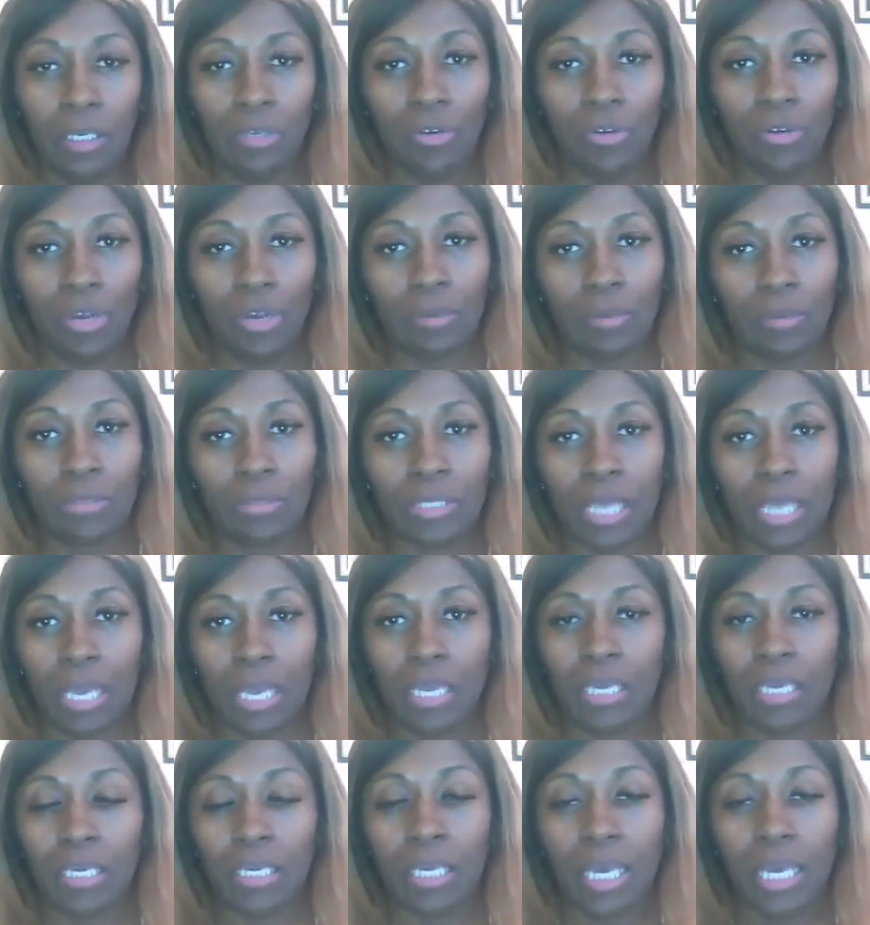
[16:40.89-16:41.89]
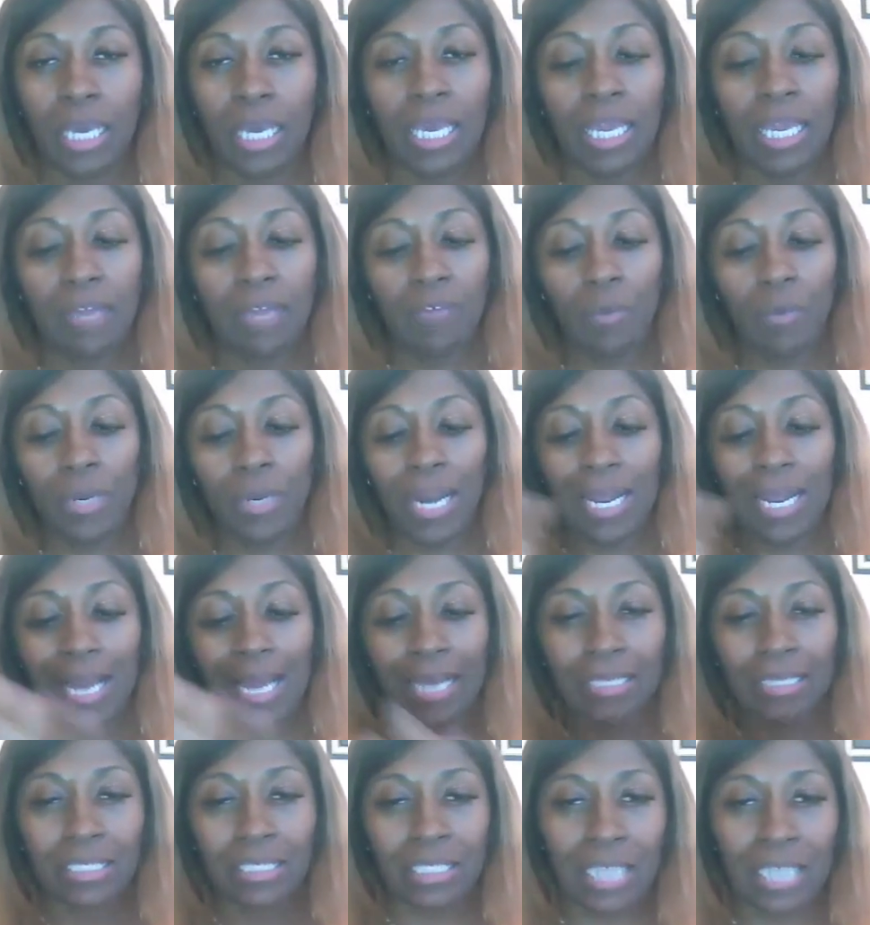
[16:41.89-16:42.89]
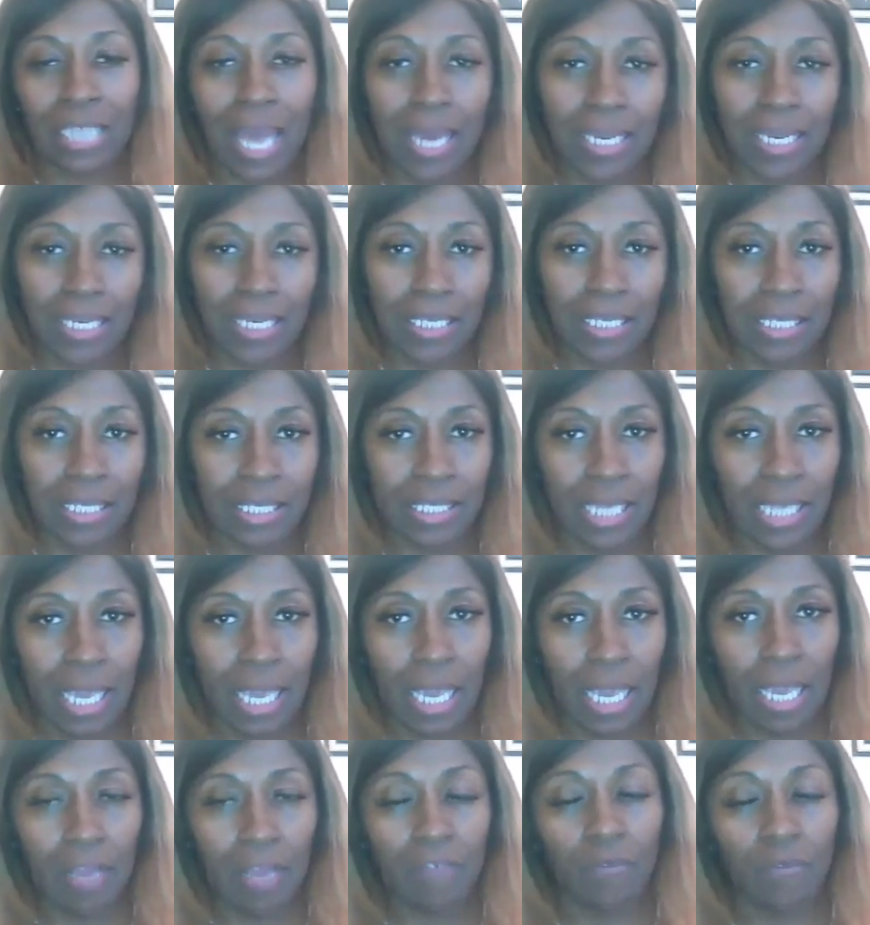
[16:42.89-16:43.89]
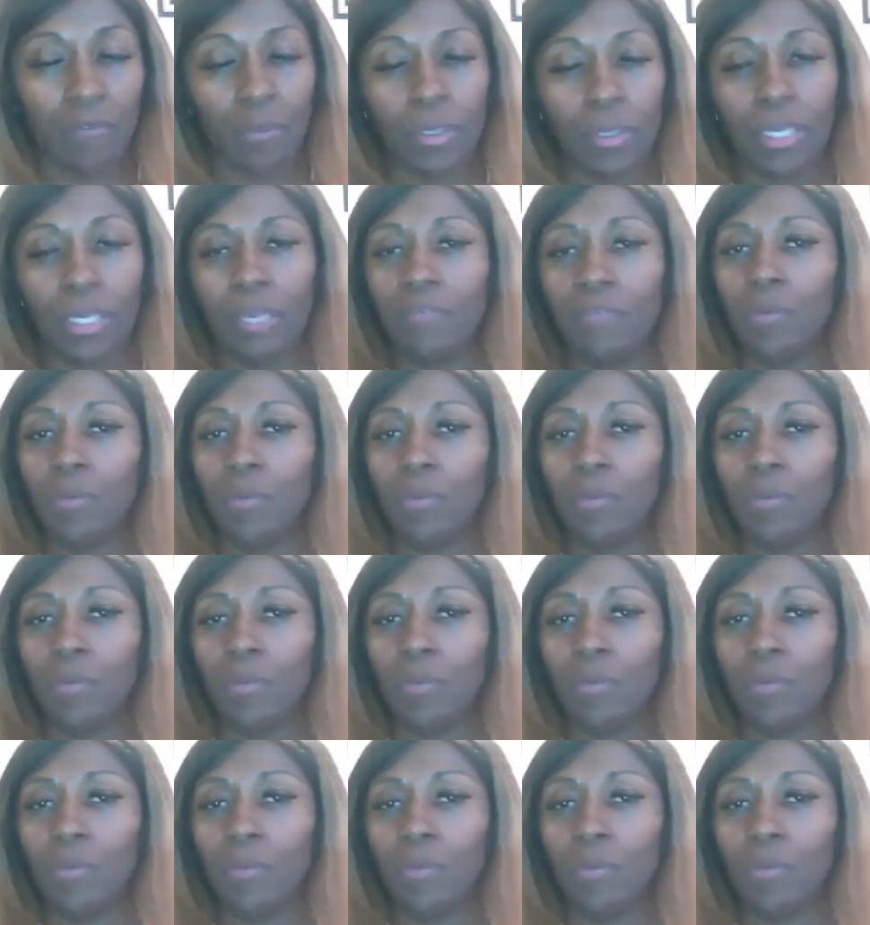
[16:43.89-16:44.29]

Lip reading: You know what I'm saying? Even when I got shot, he saved me.